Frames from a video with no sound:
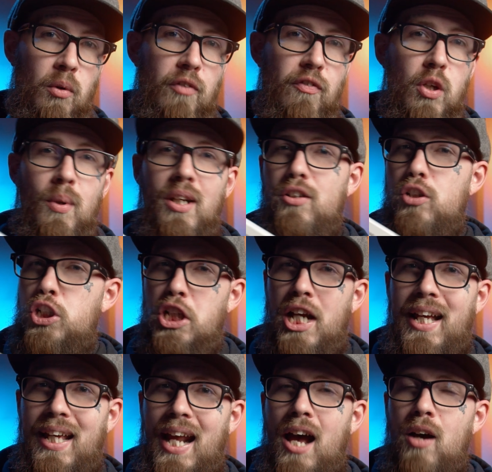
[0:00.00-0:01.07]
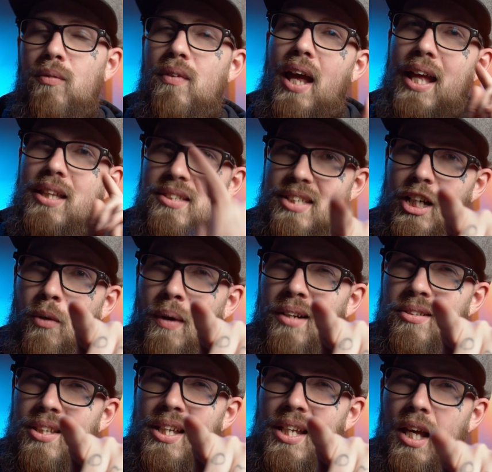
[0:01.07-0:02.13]
review it, check it out, and stick
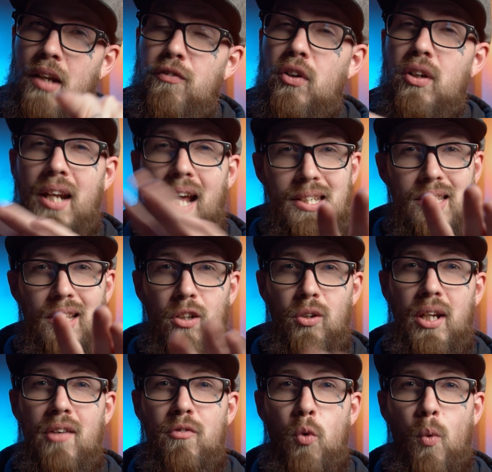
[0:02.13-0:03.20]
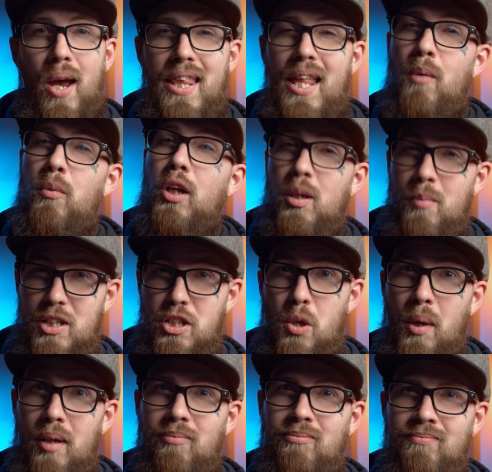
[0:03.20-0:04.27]
around to the end for a nice little giveaway that we're gonna be
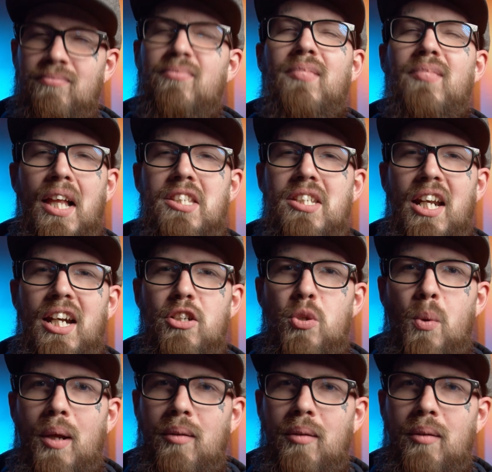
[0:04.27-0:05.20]
doing. Let's get into